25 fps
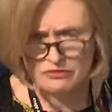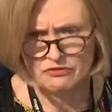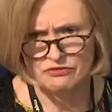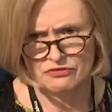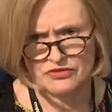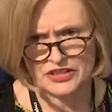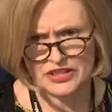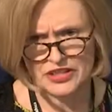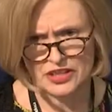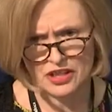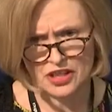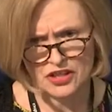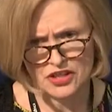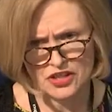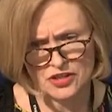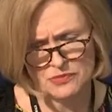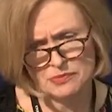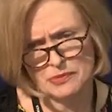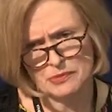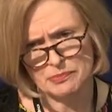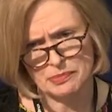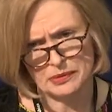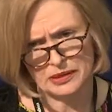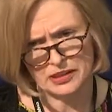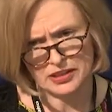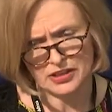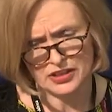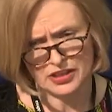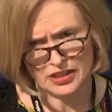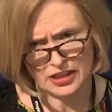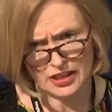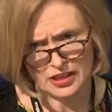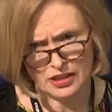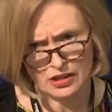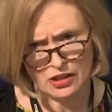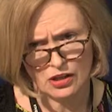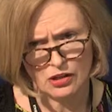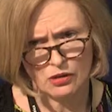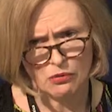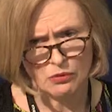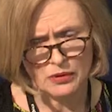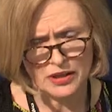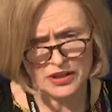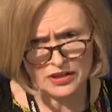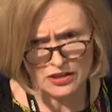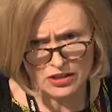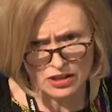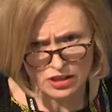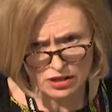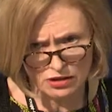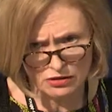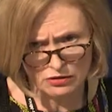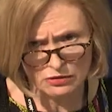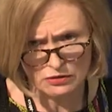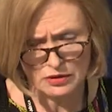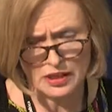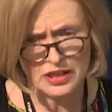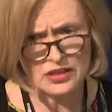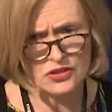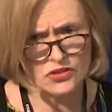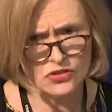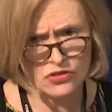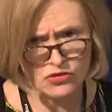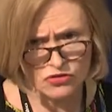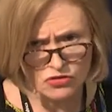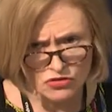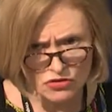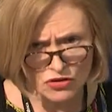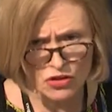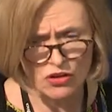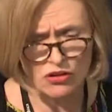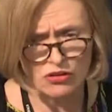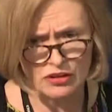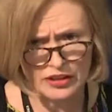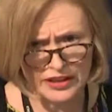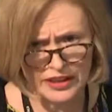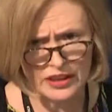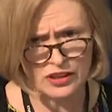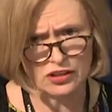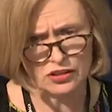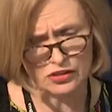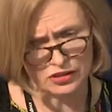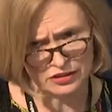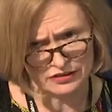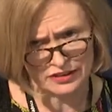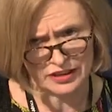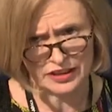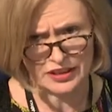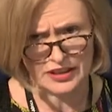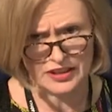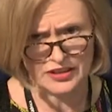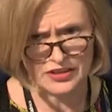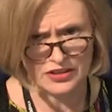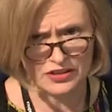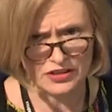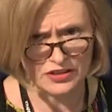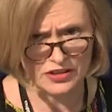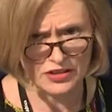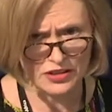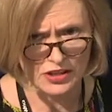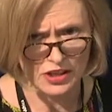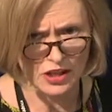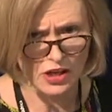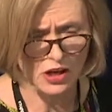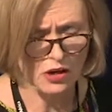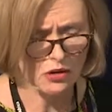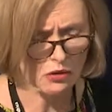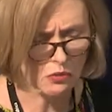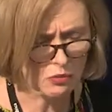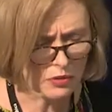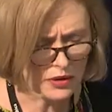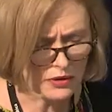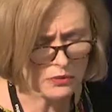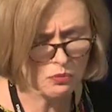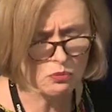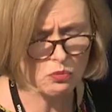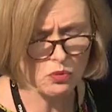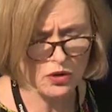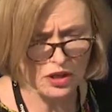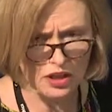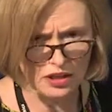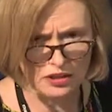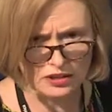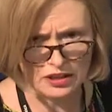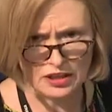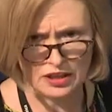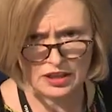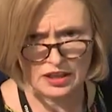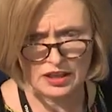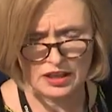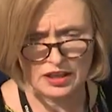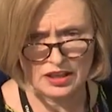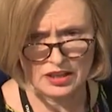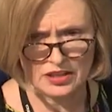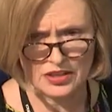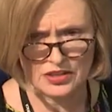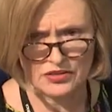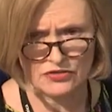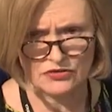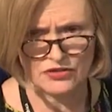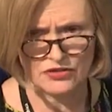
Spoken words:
Research and mobility, we know, is strongly correlated with world-class